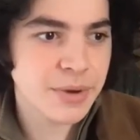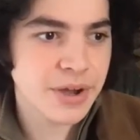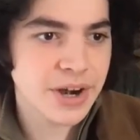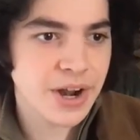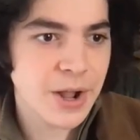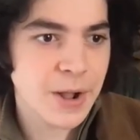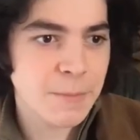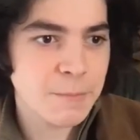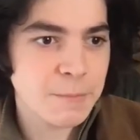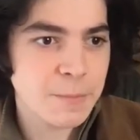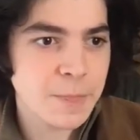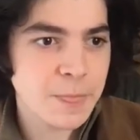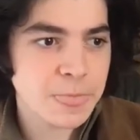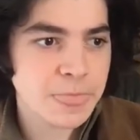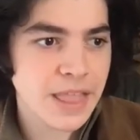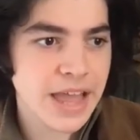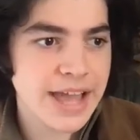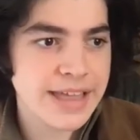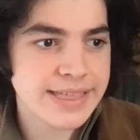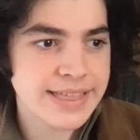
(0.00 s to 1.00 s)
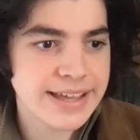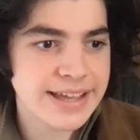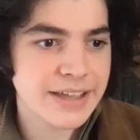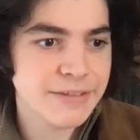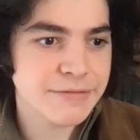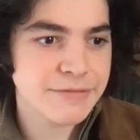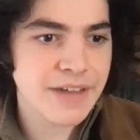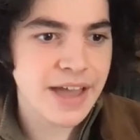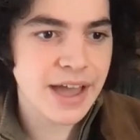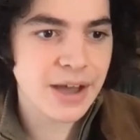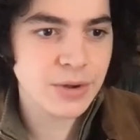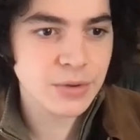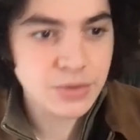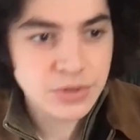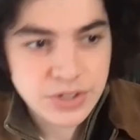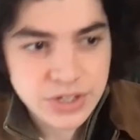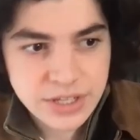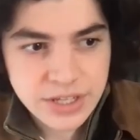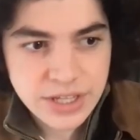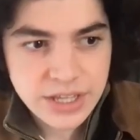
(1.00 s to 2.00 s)
But um, I think I
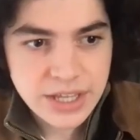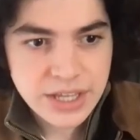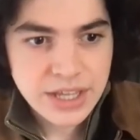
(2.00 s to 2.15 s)
found